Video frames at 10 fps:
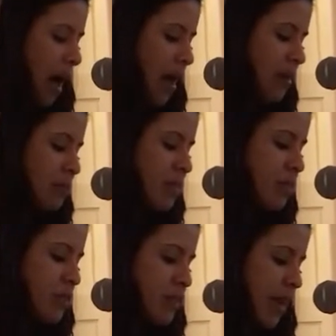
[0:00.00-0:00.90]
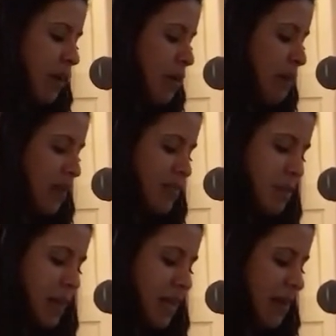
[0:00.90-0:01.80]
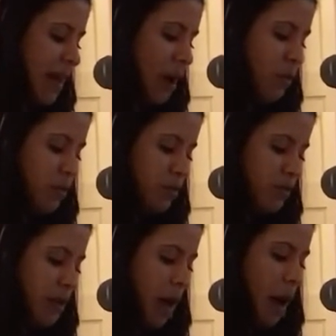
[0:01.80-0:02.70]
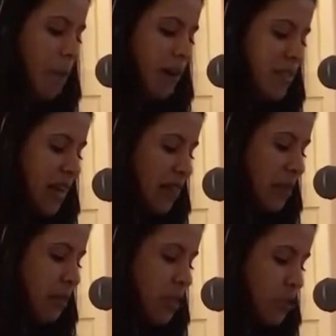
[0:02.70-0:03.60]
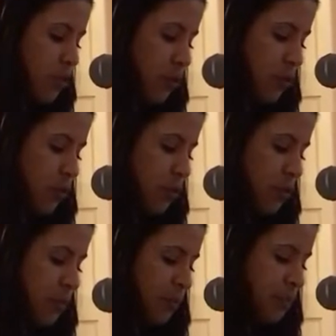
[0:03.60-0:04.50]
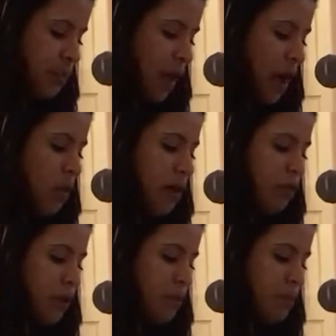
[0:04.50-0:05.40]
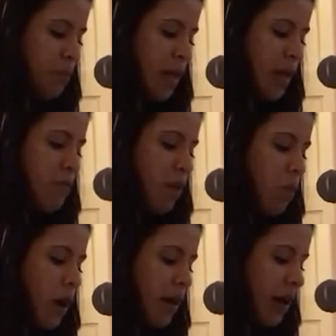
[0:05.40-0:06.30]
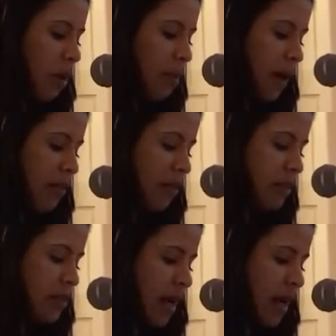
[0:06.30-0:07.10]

I am still scared about speaking out, about telling my truth. However, if I want to help others,